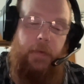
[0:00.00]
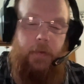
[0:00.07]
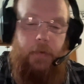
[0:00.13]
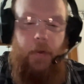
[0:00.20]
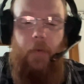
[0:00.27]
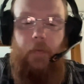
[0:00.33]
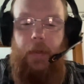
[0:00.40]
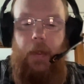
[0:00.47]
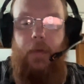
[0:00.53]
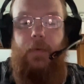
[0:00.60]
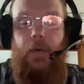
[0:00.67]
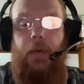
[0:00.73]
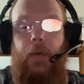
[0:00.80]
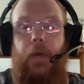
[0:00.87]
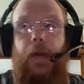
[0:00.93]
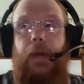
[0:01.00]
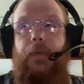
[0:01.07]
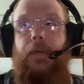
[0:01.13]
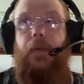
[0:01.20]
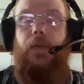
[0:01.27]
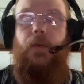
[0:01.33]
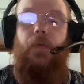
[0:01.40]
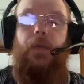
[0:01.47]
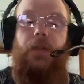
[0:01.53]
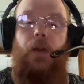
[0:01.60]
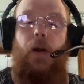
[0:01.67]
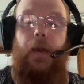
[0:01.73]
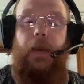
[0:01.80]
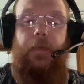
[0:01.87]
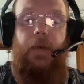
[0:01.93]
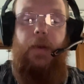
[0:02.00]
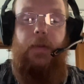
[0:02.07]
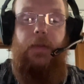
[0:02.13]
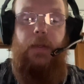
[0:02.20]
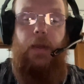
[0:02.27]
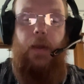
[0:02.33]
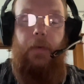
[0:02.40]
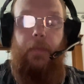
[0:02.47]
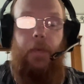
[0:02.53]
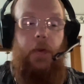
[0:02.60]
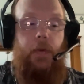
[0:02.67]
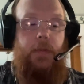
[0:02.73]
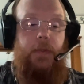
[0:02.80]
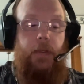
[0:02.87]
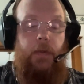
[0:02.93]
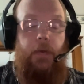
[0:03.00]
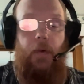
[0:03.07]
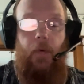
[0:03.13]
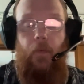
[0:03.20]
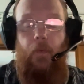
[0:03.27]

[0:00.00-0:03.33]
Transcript: Don't dance on graves. I was always taught, even as a young person, you don't